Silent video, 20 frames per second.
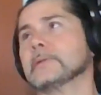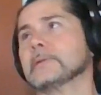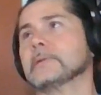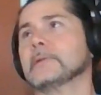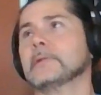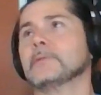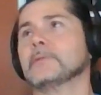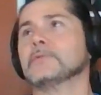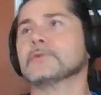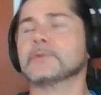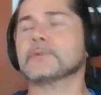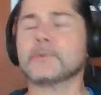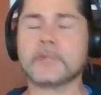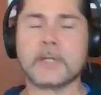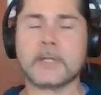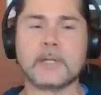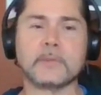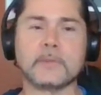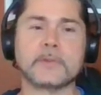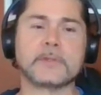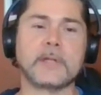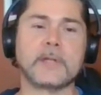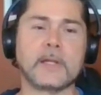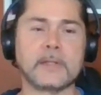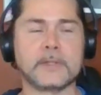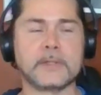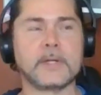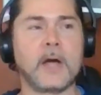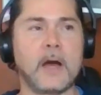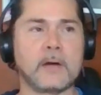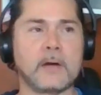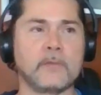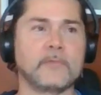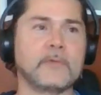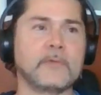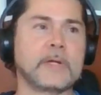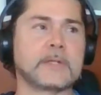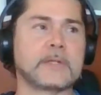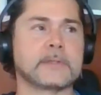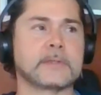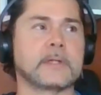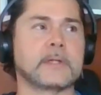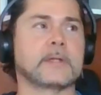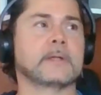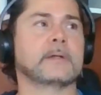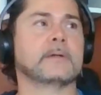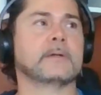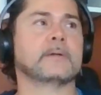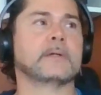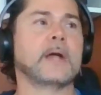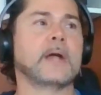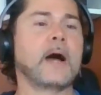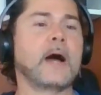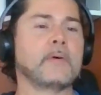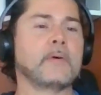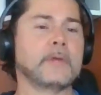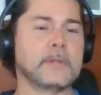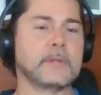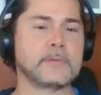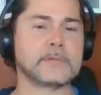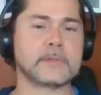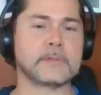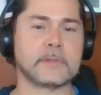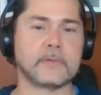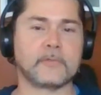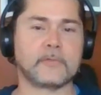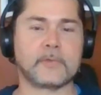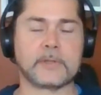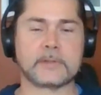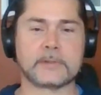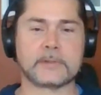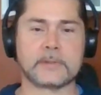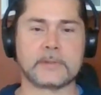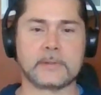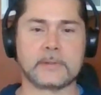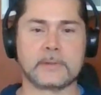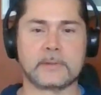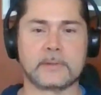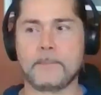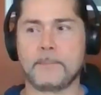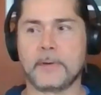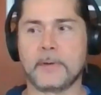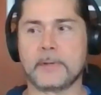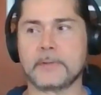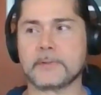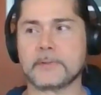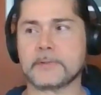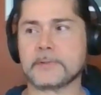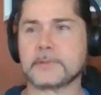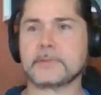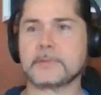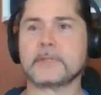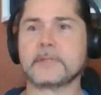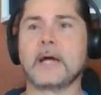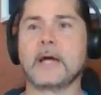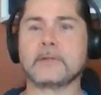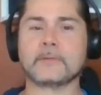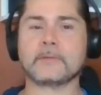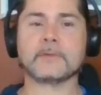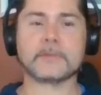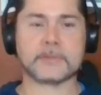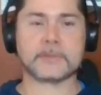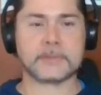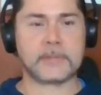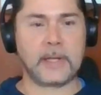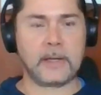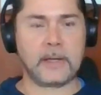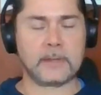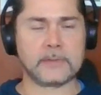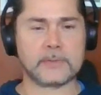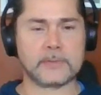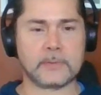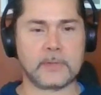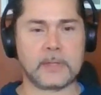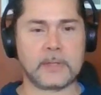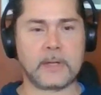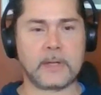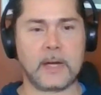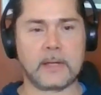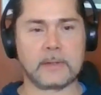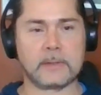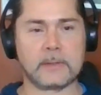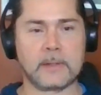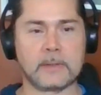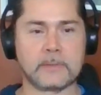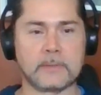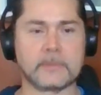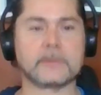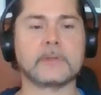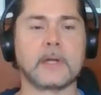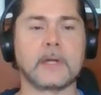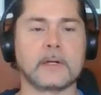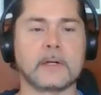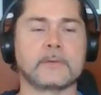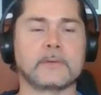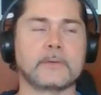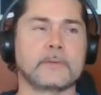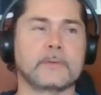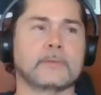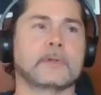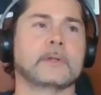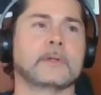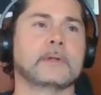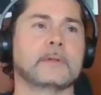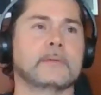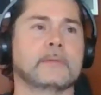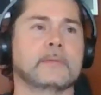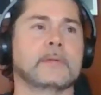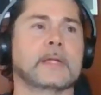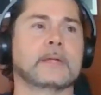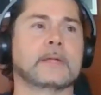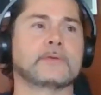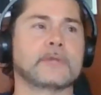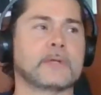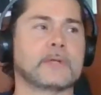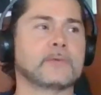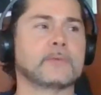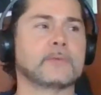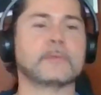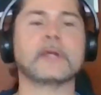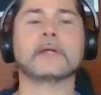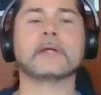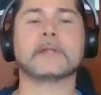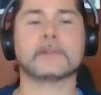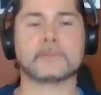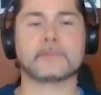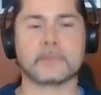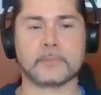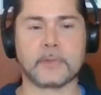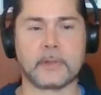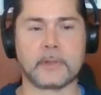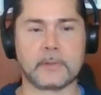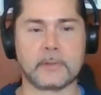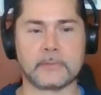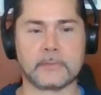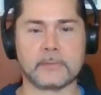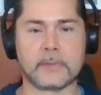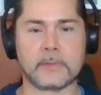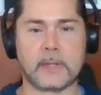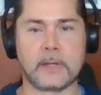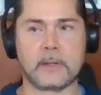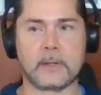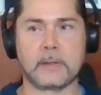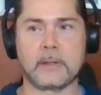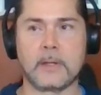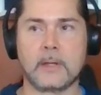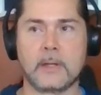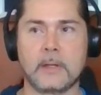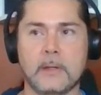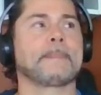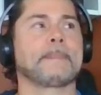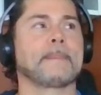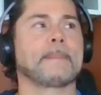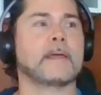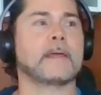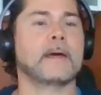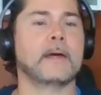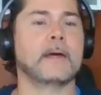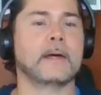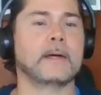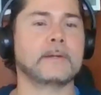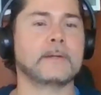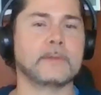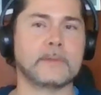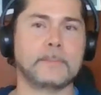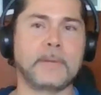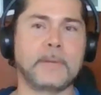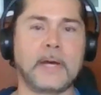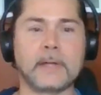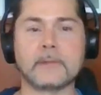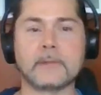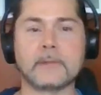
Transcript: okay with telling you how to fix it and how he was going to fix it. But you had to understand. So I learned how to do like general maintenance repair through that. And the band I